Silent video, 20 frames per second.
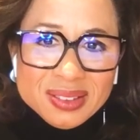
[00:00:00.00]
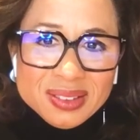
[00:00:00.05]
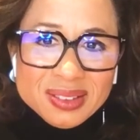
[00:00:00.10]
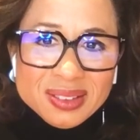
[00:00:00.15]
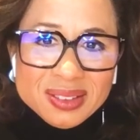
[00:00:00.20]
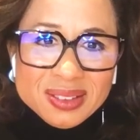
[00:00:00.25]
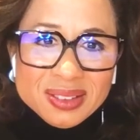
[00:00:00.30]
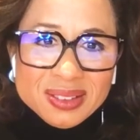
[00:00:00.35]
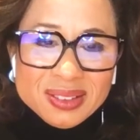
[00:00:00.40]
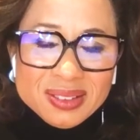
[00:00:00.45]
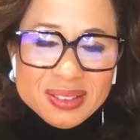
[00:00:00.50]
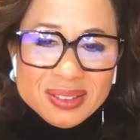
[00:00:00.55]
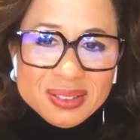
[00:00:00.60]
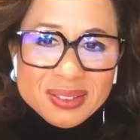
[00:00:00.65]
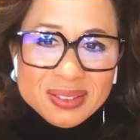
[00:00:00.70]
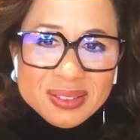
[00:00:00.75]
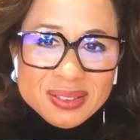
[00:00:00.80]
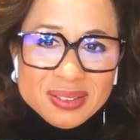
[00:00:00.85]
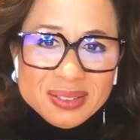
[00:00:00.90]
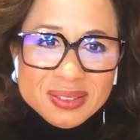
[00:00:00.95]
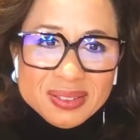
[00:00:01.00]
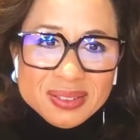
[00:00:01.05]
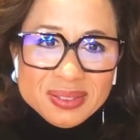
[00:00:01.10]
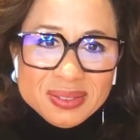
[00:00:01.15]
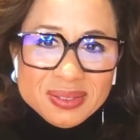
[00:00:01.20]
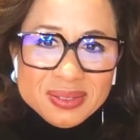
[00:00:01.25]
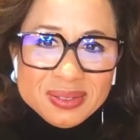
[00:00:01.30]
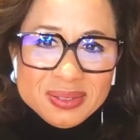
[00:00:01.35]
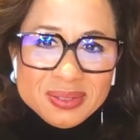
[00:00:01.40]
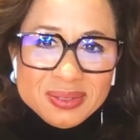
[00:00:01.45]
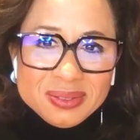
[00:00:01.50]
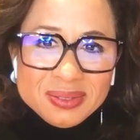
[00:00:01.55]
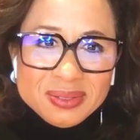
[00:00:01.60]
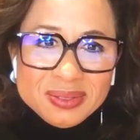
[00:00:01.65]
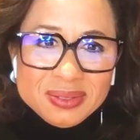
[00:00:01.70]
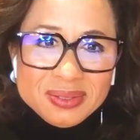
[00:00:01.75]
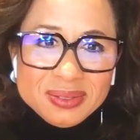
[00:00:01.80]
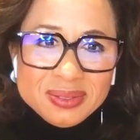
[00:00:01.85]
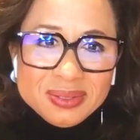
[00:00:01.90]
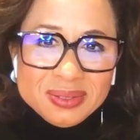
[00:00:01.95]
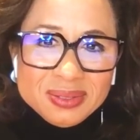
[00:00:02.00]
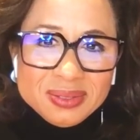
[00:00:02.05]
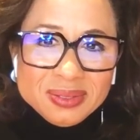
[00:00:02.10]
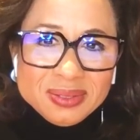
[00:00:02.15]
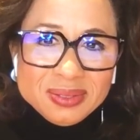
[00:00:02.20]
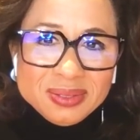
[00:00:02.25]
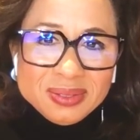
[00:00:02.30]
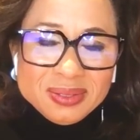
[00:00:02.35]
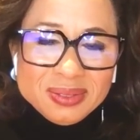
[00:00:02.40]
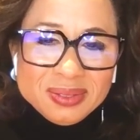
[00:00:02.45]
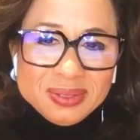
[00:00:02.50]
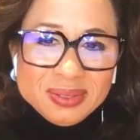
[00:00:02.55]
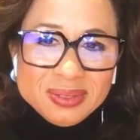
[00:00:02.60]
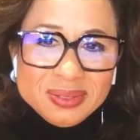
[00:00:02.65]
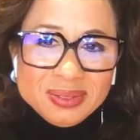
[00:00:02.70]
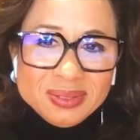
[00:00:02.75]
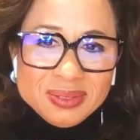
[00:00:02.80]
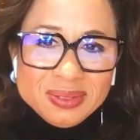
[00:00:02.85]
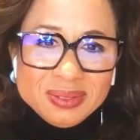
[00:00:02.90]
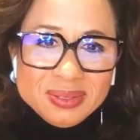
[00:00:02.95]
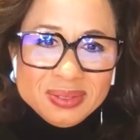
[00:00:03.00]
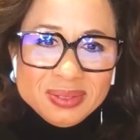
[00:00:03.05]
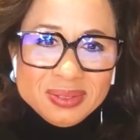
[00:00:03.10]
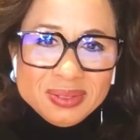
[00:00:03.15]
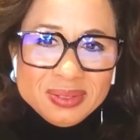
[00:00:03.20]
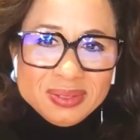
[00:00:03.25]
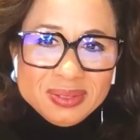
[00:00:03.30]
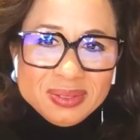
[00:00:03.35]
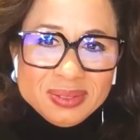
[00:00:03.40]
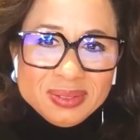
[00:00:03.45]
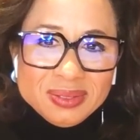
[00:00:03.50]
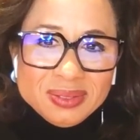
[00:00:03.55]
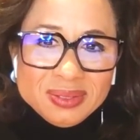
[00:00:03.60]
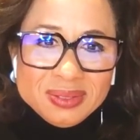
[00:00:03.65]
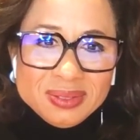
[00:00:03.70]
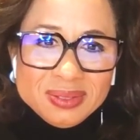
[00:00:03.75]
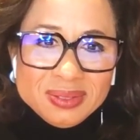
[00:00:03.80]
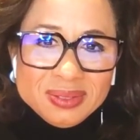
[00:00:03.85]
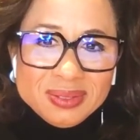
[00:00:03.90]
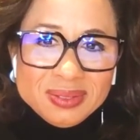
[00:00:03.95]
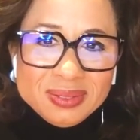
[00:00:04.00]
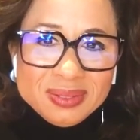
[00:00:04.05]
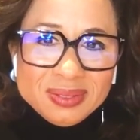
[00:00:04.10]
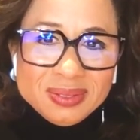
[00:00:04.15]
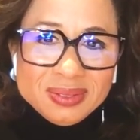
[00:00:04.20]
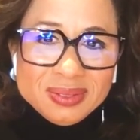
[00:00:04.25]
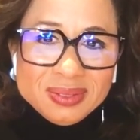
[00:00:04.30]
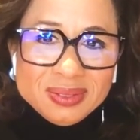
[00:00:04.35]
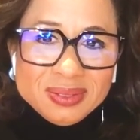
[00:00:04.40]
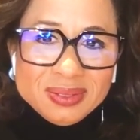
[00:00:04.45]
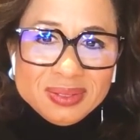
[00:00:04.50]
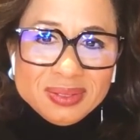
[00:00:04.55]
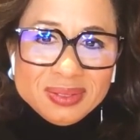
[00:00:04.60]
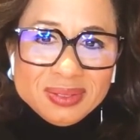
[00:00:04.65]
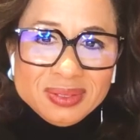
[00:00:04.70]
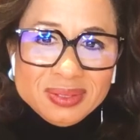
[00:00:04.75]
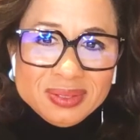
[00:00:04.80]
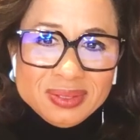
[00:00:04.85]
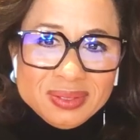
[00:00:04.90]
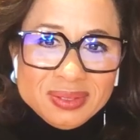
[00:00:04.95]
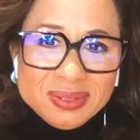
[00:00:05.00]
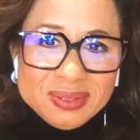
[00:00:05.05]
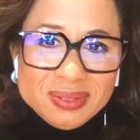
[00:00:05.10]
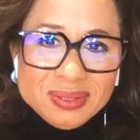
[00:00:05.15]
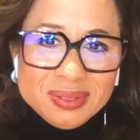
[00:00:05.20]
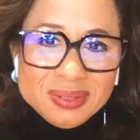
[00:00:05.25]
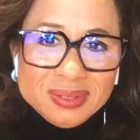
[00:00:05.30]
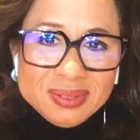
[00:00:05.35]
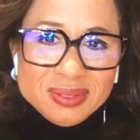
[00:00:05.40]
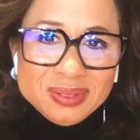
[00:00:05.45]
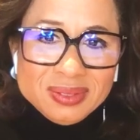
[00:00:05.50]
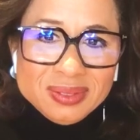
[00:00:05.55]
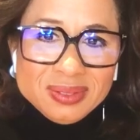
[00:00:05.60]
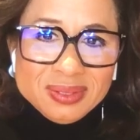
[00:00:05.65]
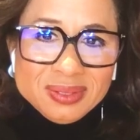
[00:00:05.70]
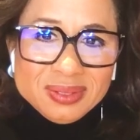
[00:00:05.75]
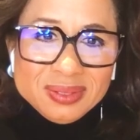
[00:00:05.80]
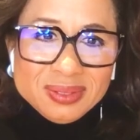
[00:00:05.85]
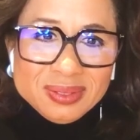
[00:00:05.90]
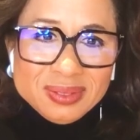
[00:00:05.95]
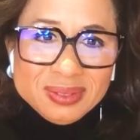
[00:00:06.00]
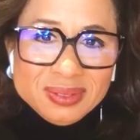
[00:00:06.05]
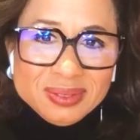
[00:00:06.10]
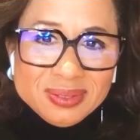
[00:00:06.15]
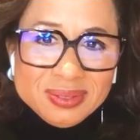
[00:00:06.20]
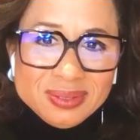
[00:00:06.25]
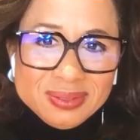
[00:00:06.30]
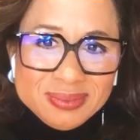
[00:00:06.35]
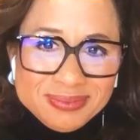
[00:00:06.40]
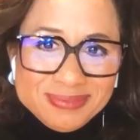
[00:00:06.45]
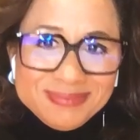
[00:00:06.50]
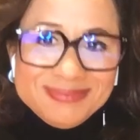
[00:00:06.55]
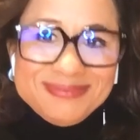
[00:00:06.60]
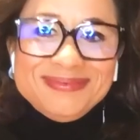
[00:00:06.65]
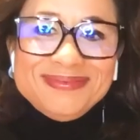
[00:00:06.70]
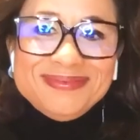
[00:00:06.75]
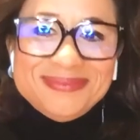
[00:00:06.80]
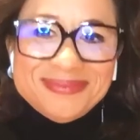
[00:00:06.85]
(silent)